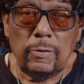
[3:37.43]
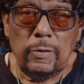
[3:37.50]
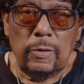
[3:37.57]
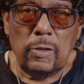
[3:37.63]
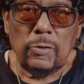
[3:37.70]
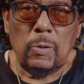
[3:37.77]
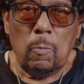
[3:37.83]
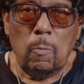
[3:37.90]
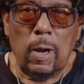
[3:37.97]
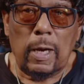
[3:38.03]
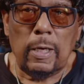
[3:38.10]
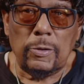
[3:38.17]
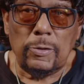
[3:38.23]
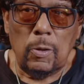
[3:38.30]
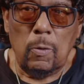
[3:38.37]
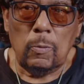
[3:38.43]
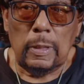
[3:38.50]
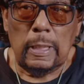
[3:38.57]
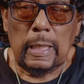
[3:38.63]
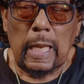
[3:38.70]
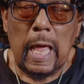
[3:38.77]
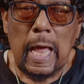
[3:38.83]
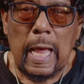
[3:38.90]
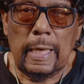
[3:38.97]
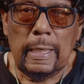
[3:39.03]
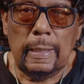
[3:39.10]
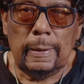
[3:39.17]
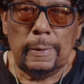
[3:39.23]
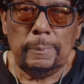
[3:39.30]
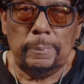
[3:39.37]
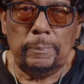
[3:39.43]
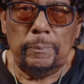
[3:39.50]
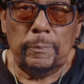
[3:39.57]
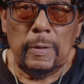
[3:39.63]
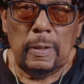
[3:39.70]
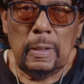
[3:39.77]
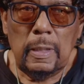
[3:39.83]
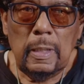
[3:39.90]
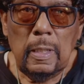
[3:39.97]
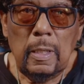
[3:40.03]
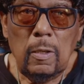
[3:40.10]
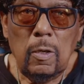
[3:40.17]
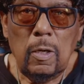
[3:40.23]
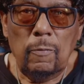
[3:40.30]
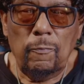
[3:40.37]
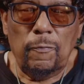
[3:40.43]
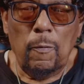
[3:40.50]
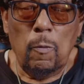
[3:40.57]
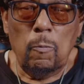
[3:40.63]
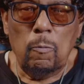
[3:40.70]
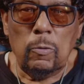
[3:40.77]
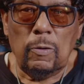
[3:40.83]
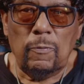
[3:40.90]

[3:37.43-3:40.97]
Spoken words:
There's some records on the line on